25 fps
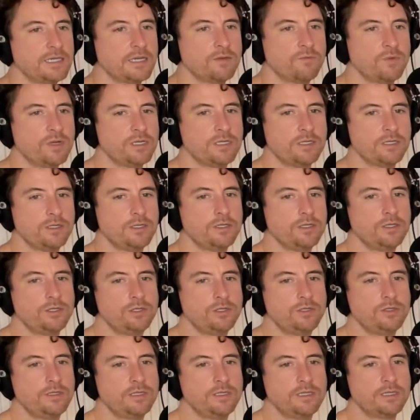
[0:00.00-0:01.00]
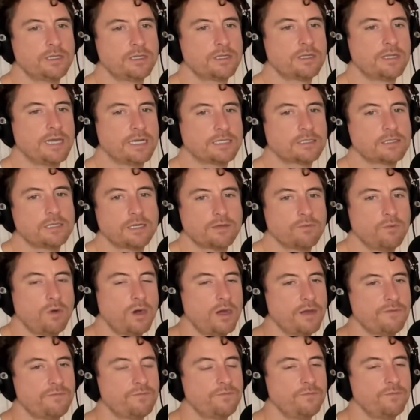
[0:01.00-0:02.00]
thing that's like
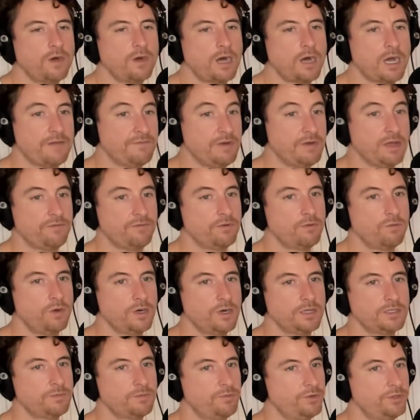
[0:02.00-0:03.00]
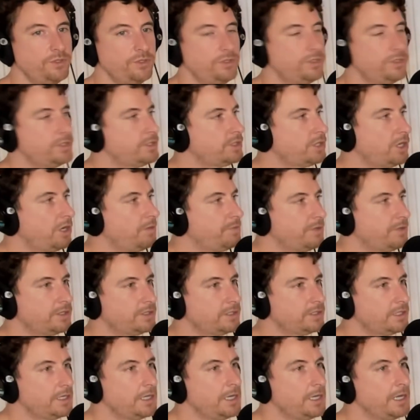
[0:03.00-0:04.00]
why I've never wanted to produce a show
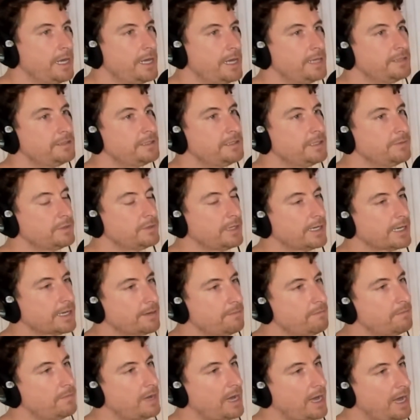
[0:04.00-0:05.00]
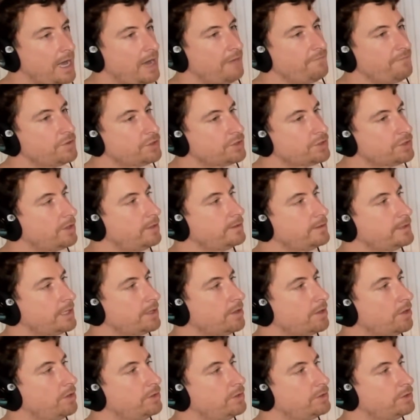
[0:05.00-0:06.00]
because it seems like half the shows I
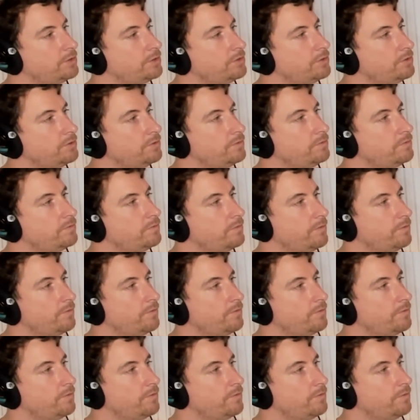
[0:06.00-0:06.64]
go to